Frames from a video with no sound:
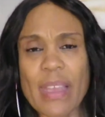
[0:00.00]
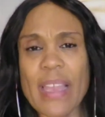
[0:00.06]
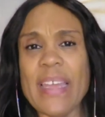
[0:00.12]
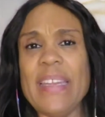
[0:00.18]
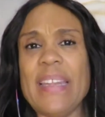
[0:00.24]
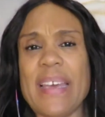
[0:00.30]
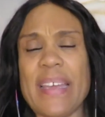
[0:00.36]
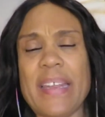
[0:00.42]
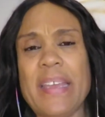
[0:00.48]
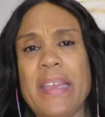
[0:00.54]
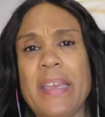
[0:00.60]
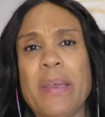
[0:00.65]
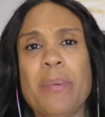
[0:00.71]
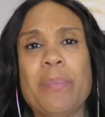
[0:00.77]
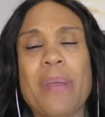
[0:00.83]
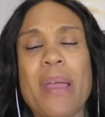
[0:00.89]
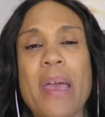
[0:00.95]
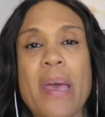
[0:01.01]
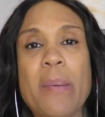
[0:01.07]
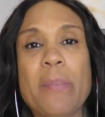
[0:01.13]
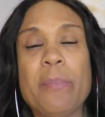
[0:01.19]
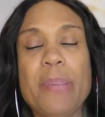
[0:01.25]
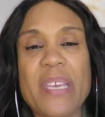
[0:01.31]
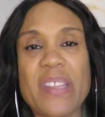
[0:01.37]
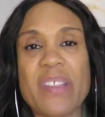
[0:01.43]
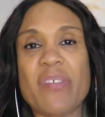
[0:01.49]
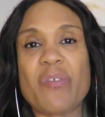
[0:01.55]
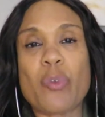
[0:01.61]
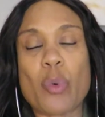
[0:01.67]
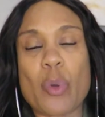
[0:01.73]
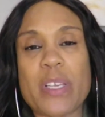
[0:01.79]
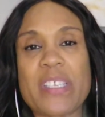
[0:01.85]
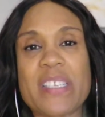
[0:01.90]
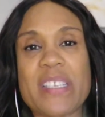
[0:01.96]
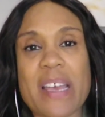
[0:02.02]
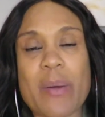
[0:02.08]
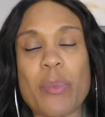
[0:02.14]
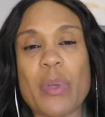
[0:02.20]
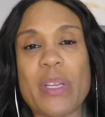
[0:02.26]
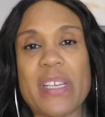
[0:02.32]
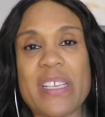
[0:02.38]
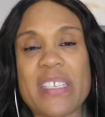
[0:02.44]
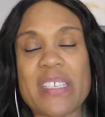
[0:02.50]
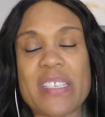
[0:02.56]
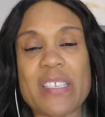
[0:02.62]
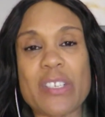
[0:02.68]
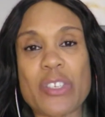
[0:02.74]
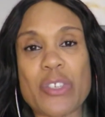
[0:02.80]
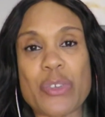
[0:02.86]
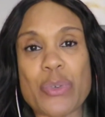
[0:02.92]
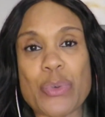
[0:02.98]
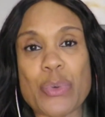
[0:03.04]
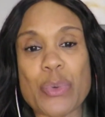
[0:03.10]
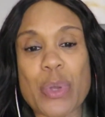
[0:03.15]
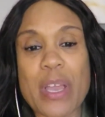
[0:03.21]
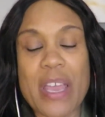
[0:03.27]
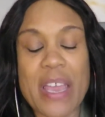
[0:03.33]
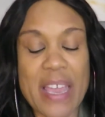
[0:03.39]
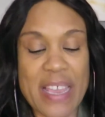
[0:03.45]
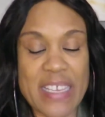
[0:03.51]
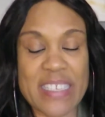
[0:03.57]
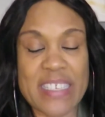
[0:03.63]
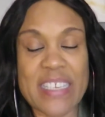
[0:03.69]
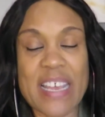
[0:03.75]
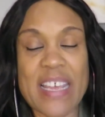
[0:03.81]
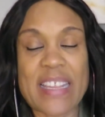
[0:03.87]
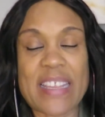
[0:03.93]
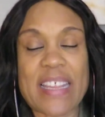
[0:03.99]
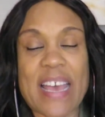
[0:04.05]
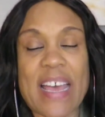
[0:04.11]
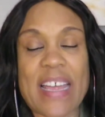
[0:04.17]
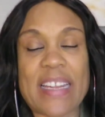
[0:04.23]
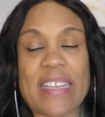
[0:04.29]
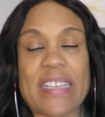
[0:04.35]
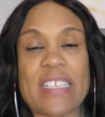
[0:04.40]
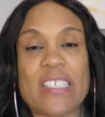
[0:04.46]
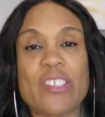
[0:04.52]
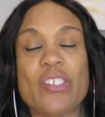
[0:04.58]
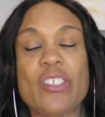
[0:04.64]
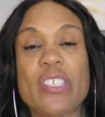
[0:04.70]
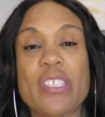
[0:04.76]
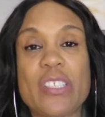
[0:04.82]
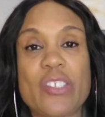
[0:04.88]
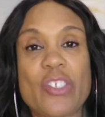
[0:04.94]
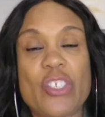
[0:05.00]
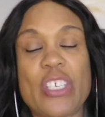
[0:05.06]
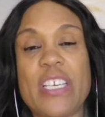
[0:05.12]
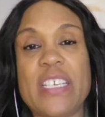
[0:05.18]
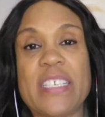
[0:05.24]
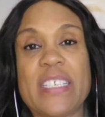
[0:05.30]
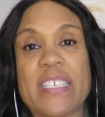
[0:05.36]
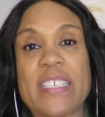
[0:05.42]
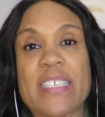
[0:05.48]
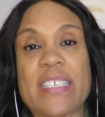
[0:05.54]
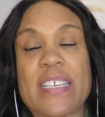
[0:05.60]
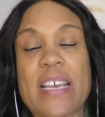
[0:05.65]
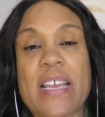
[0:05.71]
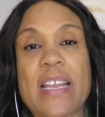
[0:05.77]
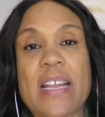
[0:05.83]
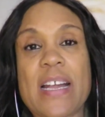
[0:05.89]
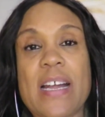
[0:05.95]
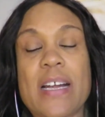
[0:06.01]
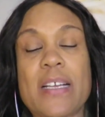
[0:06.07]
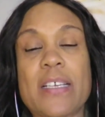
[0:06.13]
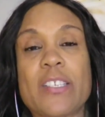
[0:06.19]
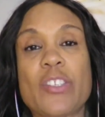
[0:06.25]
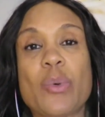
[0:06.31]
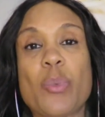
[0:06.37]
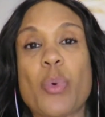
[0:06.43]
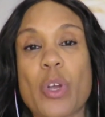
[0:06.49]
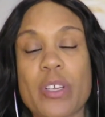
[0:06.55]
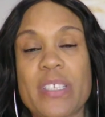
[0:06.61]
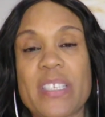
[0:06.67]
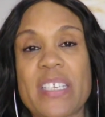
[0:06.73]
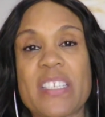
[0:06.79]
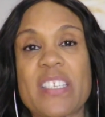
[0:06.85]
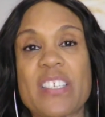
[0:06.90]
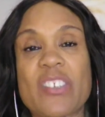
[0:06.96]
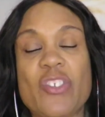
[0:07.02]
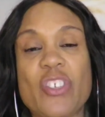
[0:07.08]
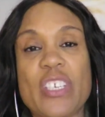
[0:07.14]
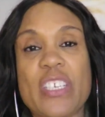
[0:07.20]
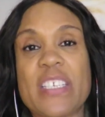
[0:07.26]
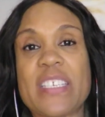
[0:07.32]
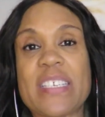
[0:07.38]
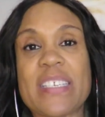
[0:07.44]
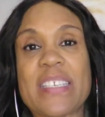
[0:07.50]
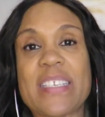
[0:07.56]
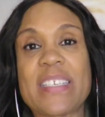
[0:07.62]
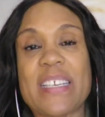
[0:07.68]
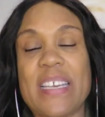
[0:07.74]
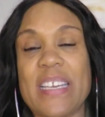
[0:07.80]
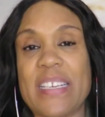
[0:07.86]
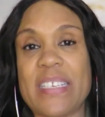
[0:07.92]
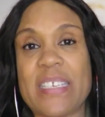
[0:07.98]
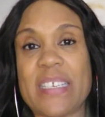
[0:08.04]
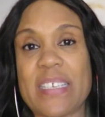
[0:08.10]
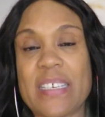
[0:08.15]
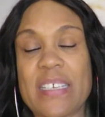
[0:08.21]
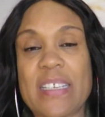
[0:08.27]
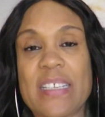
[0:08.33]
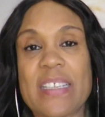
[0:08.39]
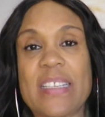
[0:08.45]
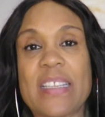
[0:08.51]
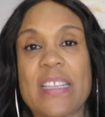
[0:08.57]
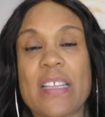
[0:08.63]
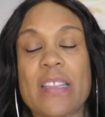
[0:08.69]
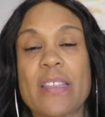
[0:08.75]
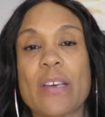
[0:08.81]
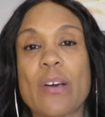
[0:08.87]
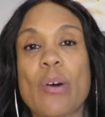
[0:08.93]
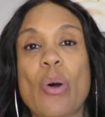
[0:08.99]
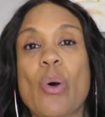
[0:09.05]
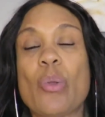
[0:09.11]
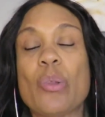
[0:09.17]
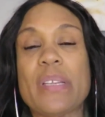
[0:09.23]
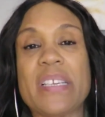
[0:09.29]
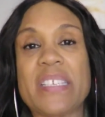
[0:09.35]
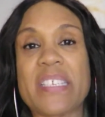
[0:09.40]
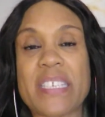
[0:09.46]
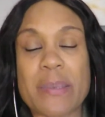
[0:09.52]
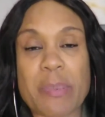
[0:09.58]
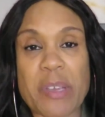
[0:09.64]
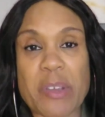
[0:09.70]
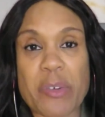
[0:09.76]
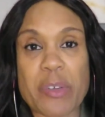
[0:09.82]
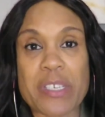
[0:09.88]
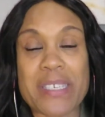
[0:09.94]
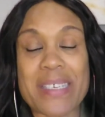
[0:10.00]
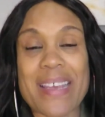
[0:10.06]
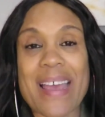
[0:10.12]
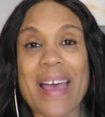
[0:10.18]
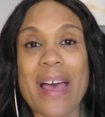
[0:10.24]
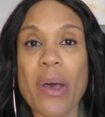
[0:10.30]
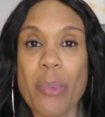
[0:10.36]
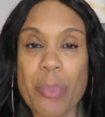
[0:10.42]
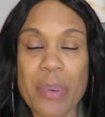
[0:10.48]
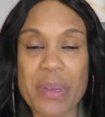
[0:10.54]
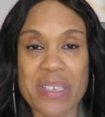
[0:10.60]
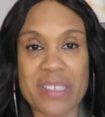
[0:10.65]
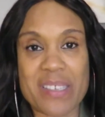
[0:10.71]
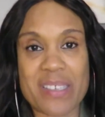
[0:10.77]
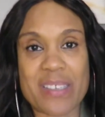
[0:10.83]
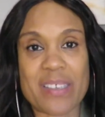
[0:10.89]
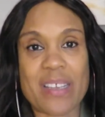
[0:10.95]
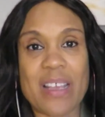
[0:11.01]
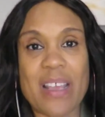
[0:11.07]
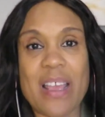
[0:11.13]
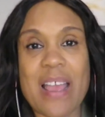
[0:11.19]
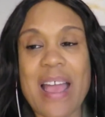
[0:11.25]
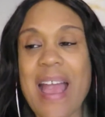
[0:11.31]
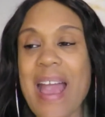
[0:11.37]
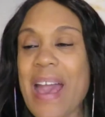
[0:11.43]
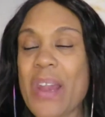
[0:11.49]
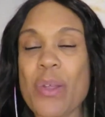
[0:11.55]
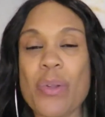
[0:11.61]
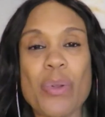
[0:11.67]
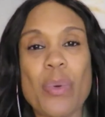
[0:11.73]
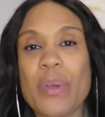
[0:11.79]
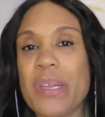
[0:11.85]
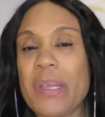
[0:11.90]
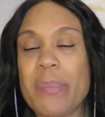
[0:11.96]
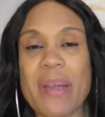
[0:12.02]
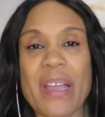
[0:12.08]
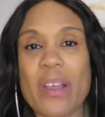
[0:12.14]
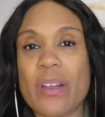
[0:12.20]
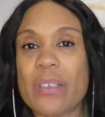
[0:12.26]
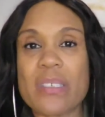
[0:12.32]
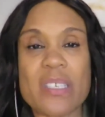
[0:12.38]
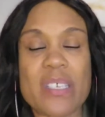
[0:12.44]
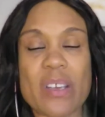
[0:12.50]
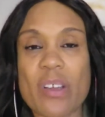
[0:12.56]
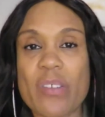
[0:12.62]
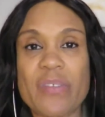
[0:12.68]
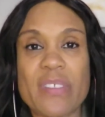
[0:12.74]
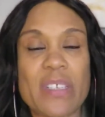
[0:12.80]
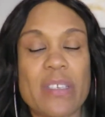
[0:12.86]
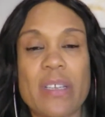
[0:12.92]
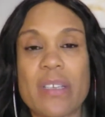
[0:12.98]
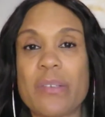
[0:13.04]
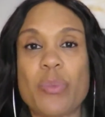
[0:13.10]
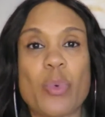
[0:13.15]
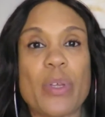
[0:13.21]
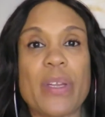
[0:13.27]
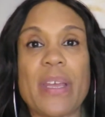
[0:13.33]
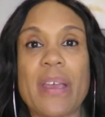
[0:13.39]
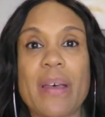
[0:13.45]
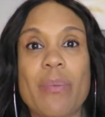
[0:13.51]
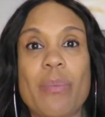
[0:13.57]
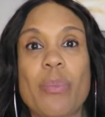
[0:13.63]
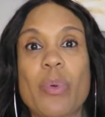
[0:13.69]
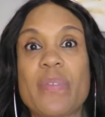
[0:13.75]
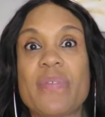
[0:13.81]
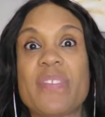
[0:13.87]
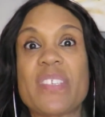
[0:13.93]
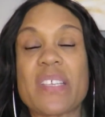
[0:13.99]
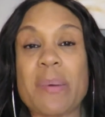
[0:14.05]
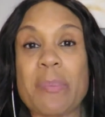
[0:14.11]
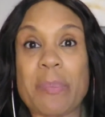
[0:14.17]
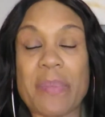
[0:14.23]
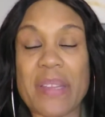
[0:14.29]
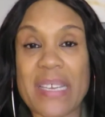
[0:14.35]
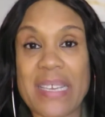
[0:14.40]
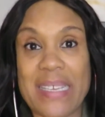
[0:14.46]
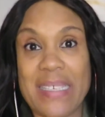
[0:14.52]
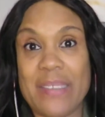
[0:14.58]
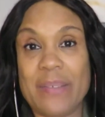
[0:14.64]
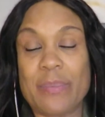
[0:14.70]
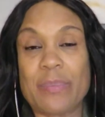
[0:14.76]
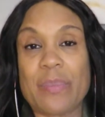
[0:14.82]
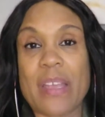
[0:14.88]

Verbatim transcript: and let him be the voice that we listen to he said that jesus uh, the word says that Jesus sent the Holy Spirit to help us. I don't know anybody on this earth that doesn't want help with something.